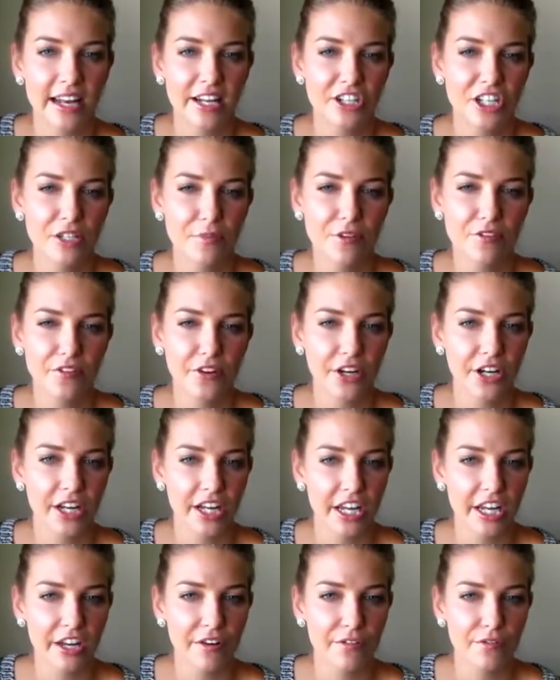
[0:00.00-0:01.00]
And just be very
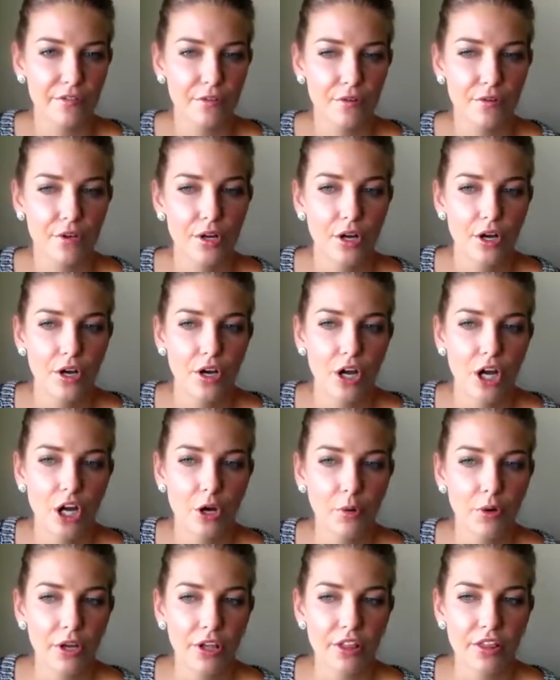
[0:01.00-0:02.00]
careful
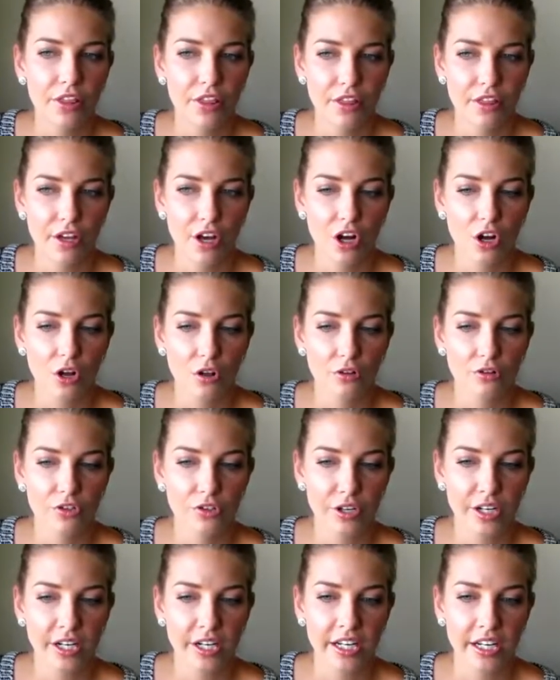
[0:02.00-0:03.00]
with the whole
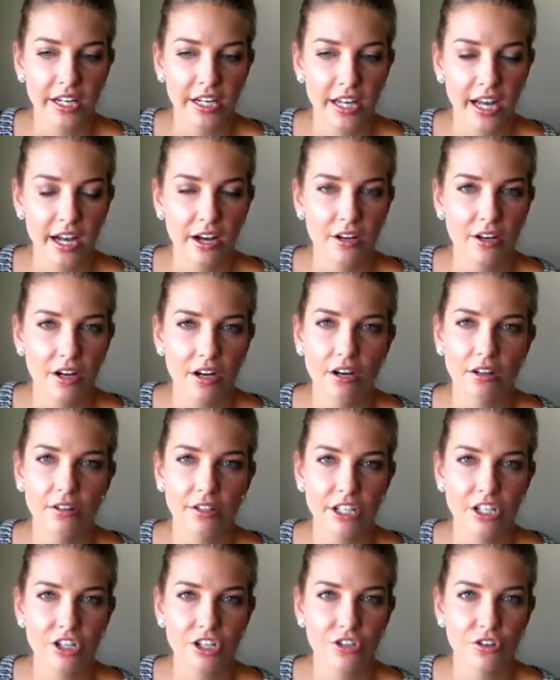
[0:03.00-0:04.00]
drinking alcohol
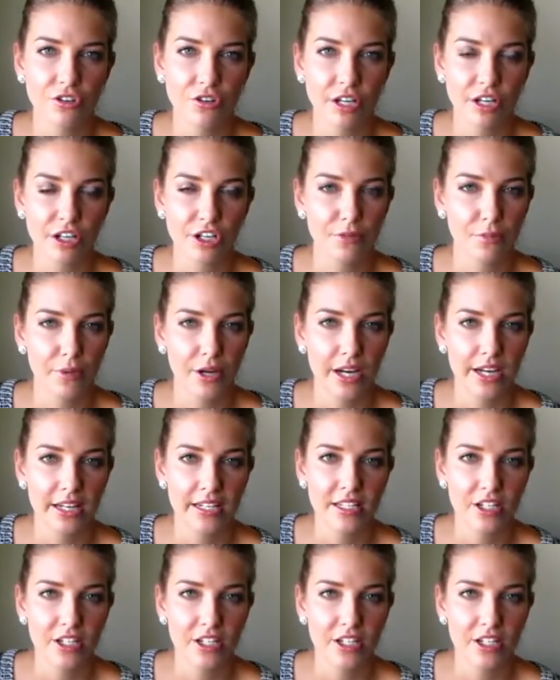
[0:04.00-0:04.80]
issue in Dubai.